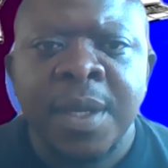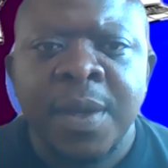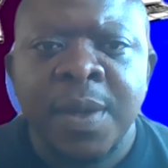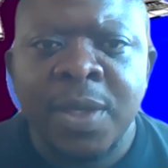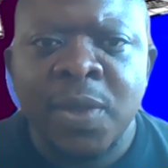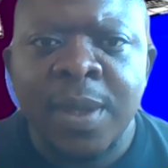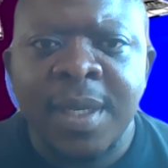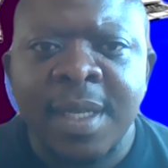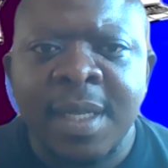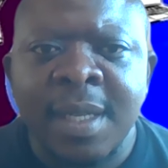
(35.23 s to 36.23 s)
you need to
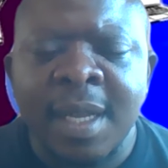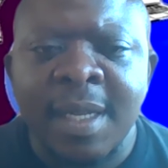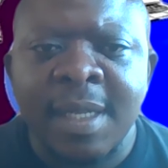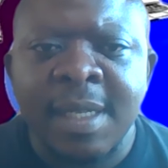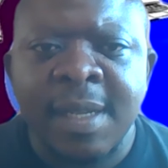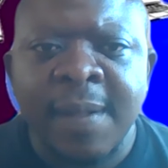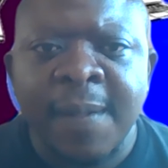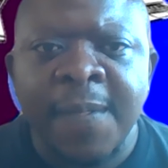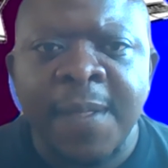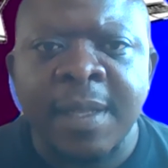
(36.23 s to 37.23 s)
understand
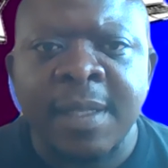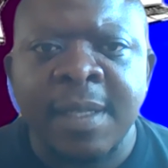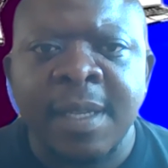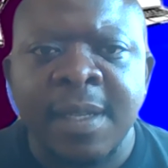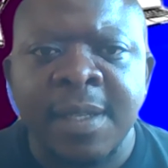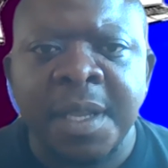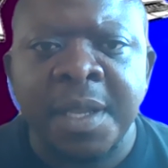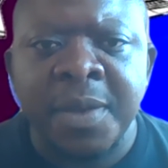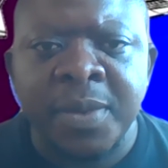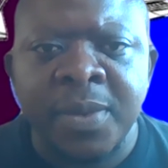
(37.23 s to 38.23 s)
that
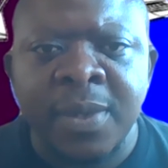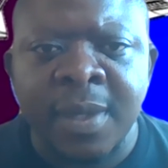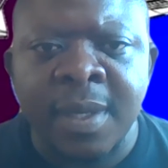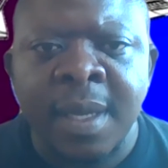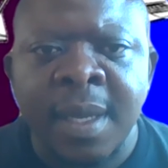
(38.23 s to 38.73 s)
skills